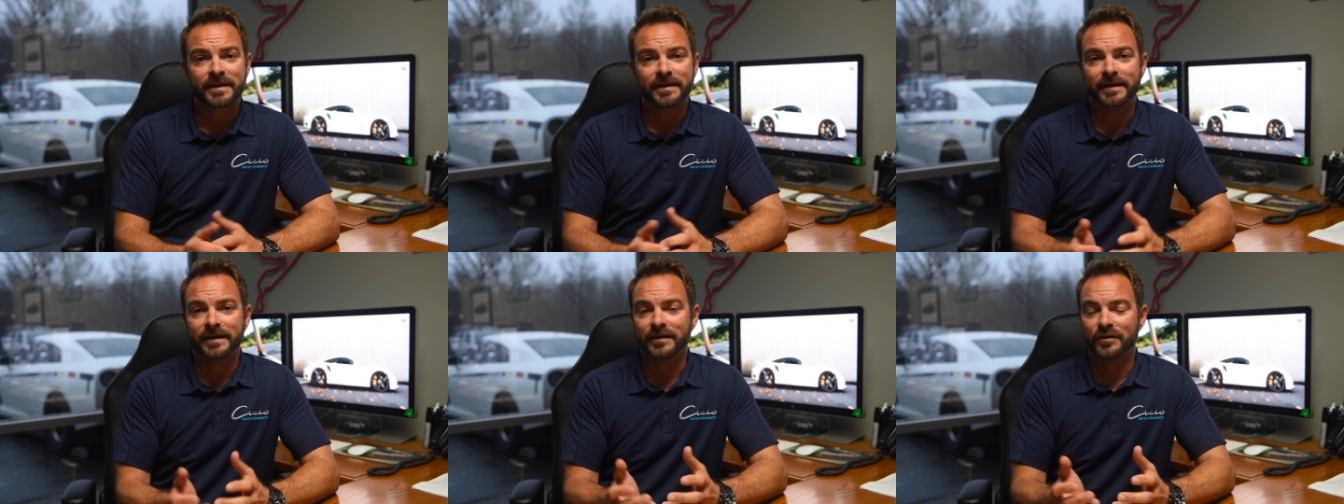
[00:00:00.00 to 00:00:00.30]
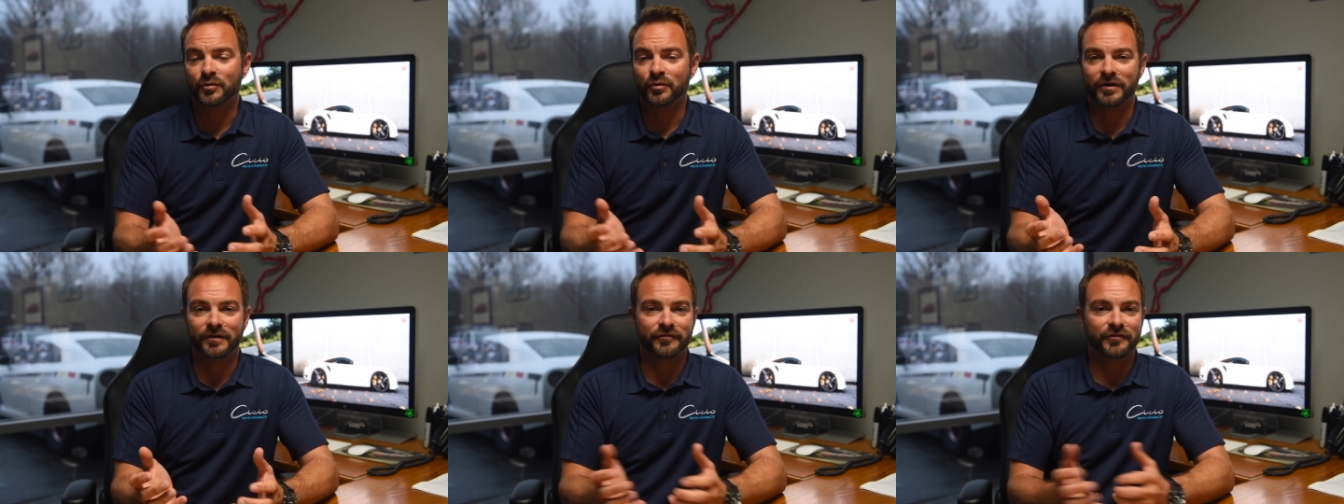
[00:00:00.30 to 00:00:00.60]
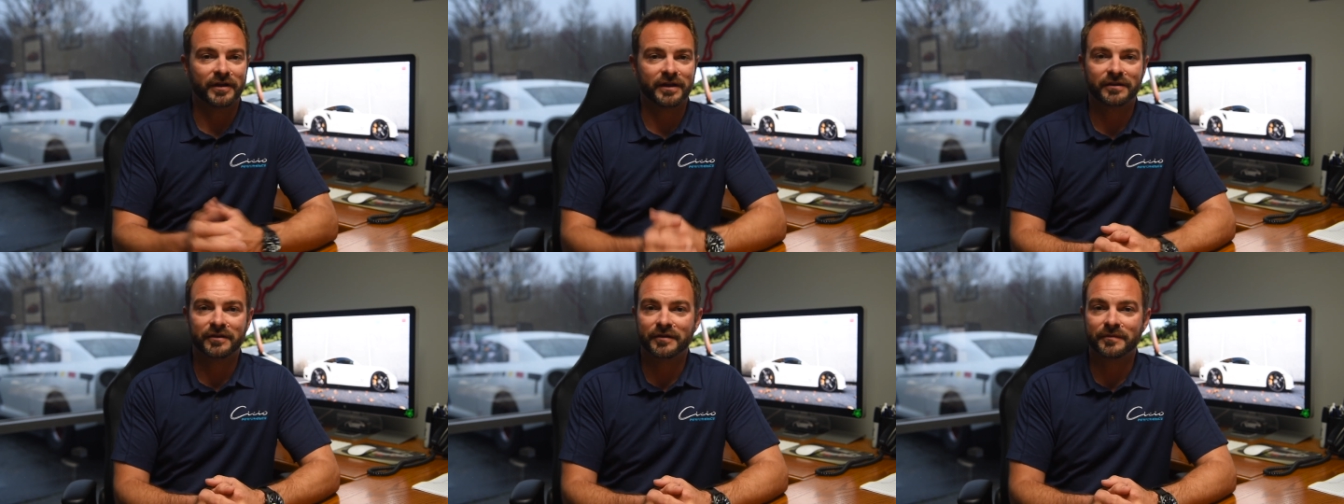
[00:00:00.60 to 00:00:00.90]
and quite
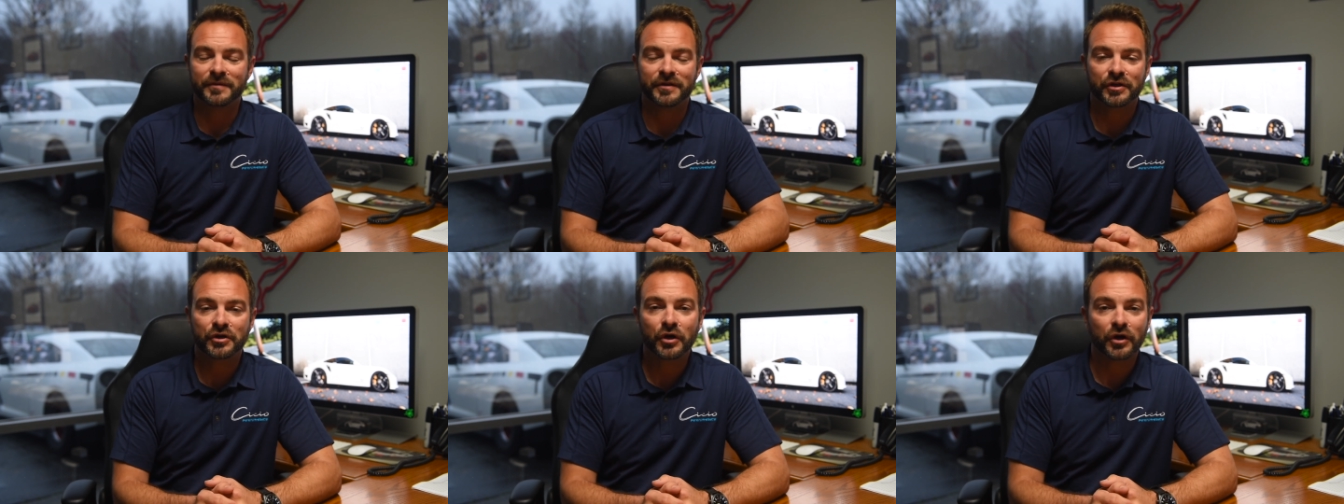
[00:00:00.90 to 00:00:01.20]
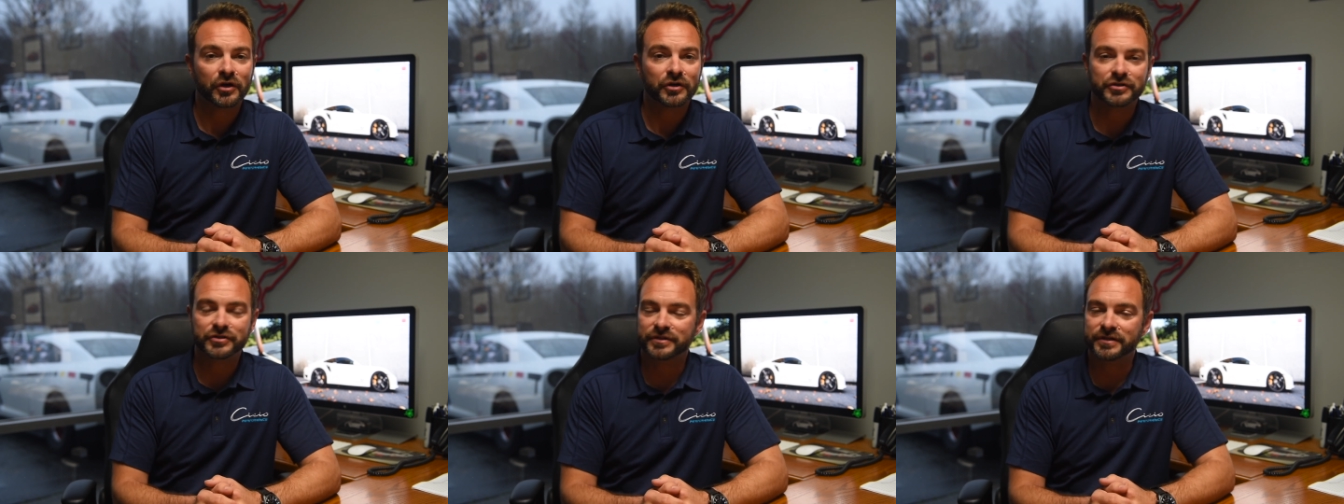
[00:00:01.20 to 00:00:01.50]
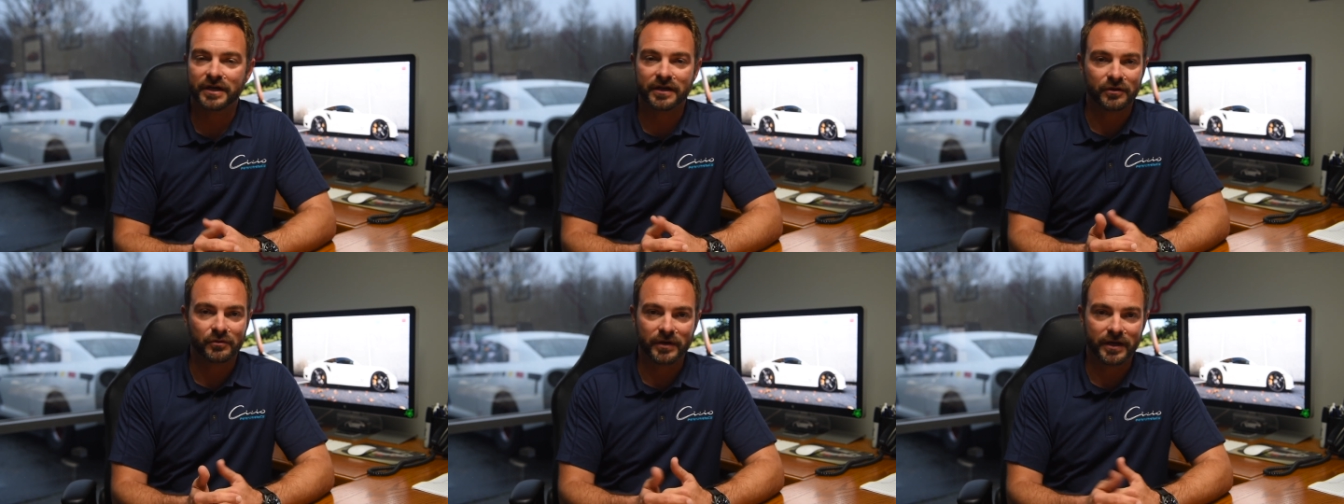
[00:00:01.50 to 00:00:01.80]
frankly, the car just
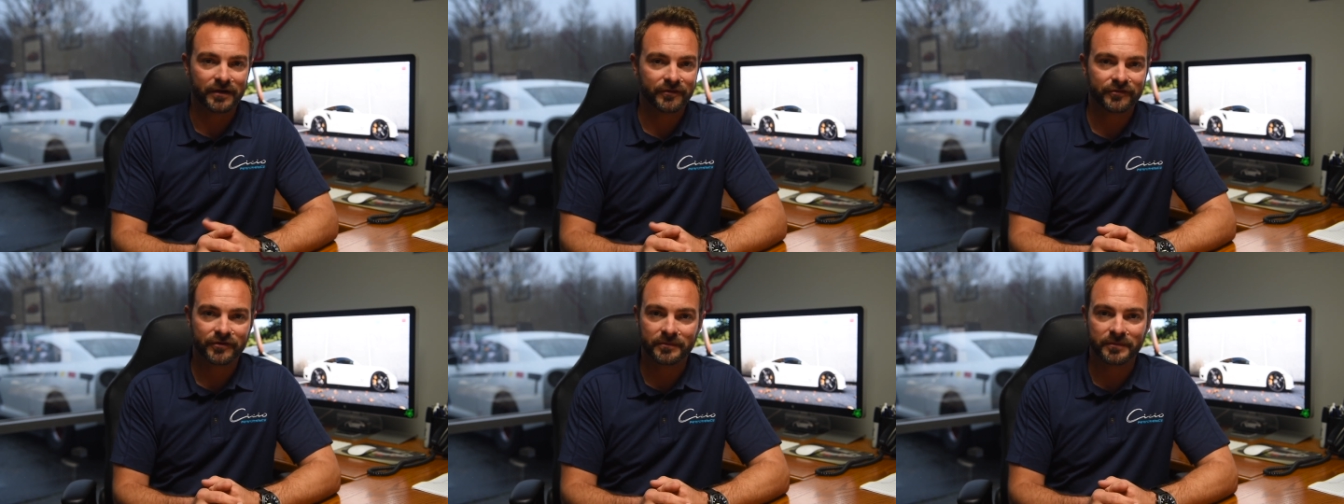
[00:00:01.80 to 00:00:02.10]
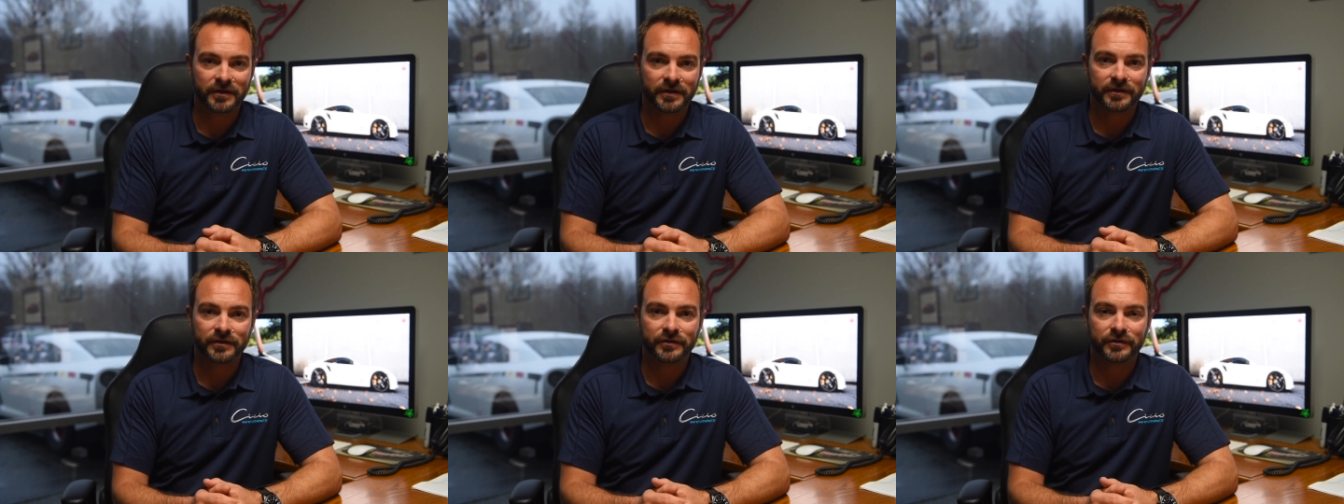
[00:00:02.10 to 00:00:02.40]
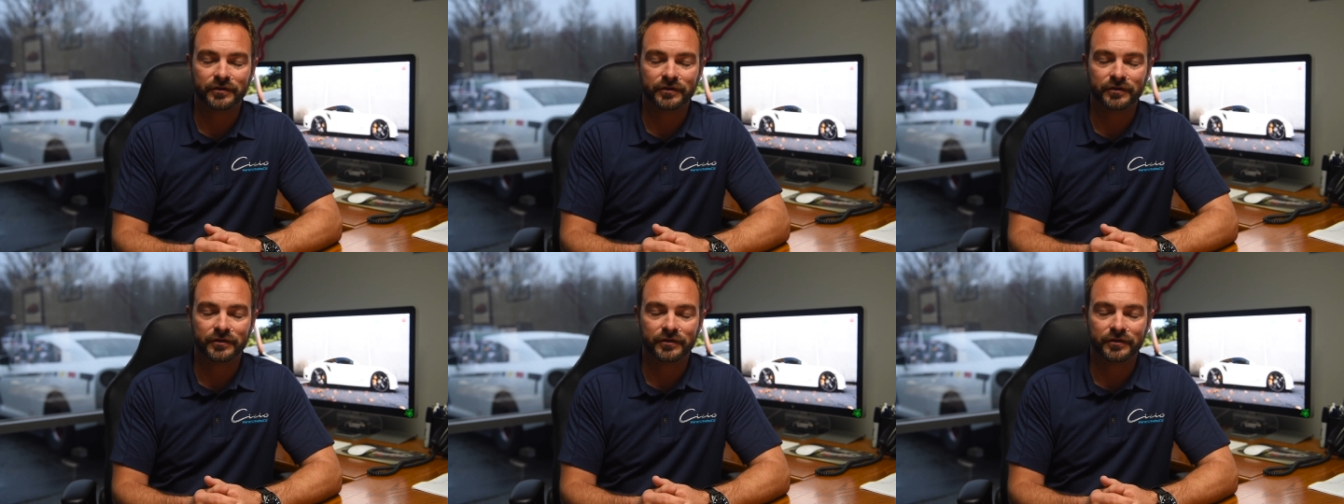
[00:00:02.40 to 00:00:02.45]
got away from her.